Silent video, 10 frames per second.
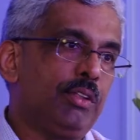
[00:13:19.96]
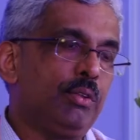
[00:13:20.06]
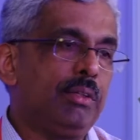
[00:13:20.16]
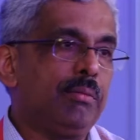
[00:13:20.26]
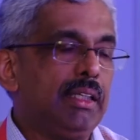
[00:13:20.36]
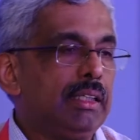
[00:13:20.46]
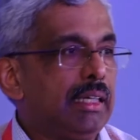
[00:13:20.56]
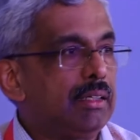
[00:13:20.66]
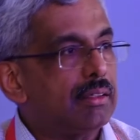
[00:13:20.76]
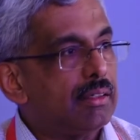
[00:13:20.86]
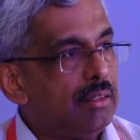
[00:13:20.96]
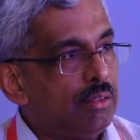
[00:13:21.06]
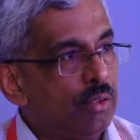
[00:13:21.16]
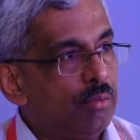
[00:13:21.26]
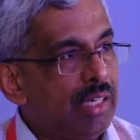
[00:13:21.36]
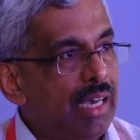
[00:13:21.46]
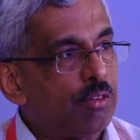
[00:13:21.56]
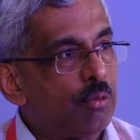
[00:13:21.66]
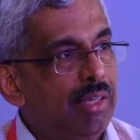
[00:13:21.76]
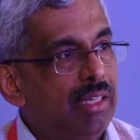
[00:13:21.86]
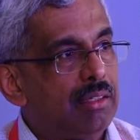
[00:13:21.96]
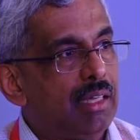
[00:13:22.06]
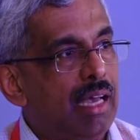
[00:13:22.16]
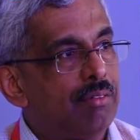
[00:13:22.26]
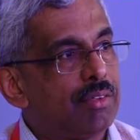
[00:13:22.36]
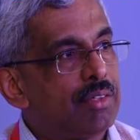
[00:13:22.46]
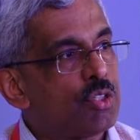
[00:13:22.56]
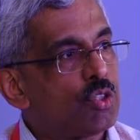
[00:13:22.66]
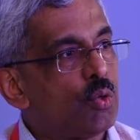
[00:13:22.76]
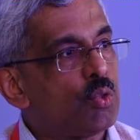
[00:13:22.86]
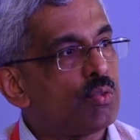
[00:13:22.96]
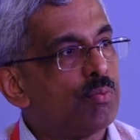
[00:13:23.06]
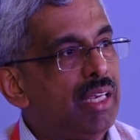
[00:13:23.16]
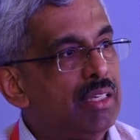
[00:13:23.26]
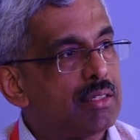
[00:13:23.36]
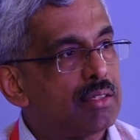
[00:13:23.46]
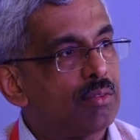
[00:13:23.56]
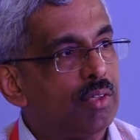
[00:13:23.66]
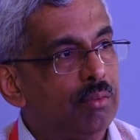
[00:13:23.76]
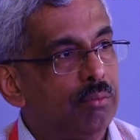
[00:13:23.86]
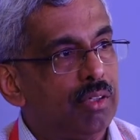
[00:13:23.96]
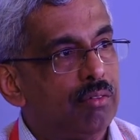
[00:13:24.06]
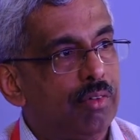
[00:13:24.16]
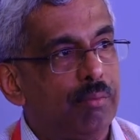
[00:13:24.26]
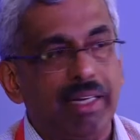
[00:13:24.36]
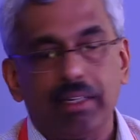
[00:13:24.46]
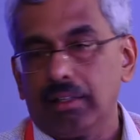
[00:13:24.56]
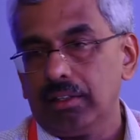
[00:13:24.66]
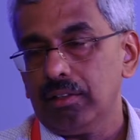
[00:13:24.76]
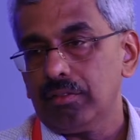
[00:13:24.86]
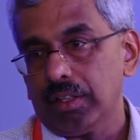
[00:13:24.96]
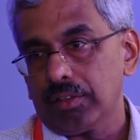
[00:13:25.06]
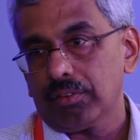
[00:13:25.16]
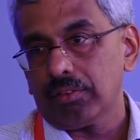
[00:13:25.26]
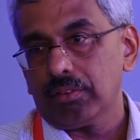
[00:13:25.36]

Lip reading: you, Dhiman, that we have to have a resource-based treatment for myocardial infarction.